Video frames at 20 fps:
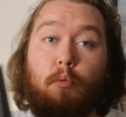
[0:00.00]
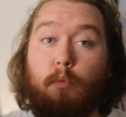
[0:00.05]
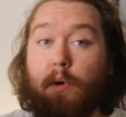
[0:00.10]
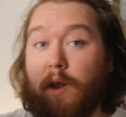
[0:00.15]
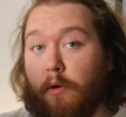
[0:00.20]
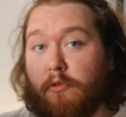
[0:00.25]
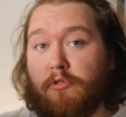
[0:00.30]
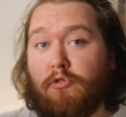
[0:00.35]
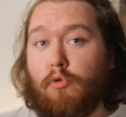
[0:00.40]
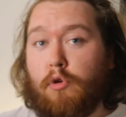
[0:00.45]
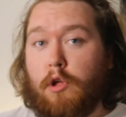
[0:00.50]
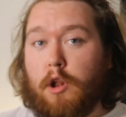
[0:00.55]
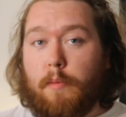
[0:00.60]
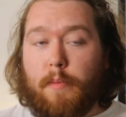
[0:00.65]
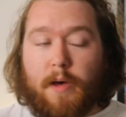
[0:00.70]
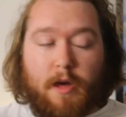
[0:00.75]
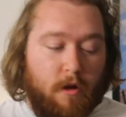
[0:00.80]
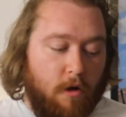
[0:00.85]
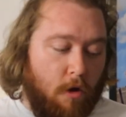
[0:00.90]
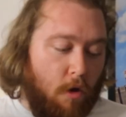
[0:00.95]
But when I was talking
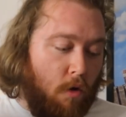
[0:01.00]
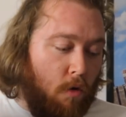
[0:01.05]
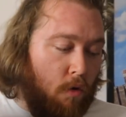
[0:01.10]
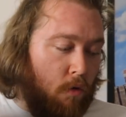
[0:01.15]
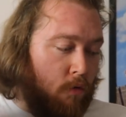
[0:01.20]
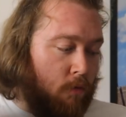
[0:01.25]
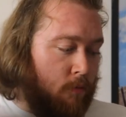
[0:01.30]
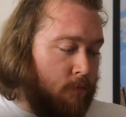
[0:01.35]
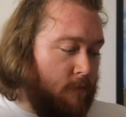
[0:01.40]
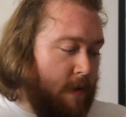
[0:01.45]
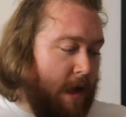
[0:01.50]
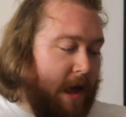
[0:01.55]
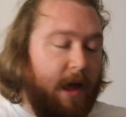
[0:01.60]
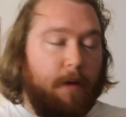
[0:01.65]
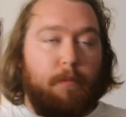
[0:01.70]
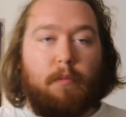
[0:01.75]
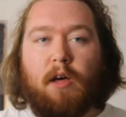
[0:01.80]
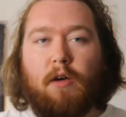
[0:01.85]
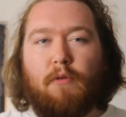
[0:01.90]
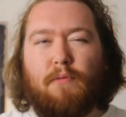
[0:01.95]
about the whole
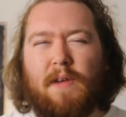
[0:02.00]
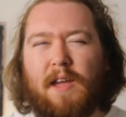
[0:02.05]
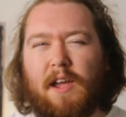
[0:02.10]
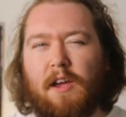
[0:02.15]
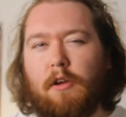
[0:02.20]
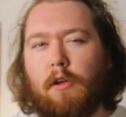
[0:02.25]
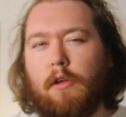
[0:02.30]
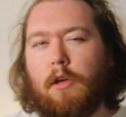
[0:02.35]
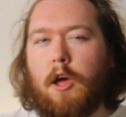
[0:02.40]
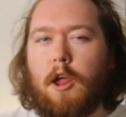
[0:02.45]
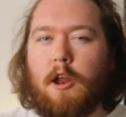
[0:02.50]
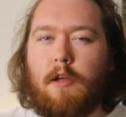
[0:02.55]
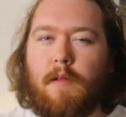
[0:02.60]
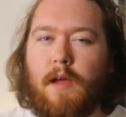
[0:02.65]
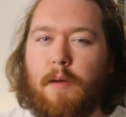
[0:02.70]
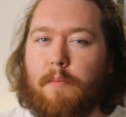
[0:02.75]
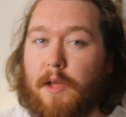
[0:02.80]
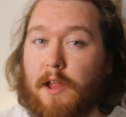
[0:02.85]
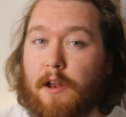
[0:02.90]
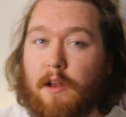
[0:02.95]
8 Mile thing and kind of
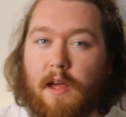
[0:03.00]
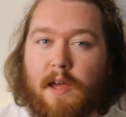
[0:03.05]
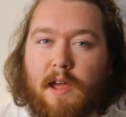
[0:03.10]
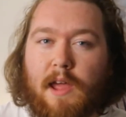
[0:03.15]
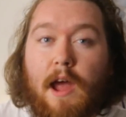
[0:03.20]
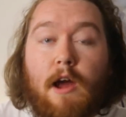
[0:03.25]
like being like,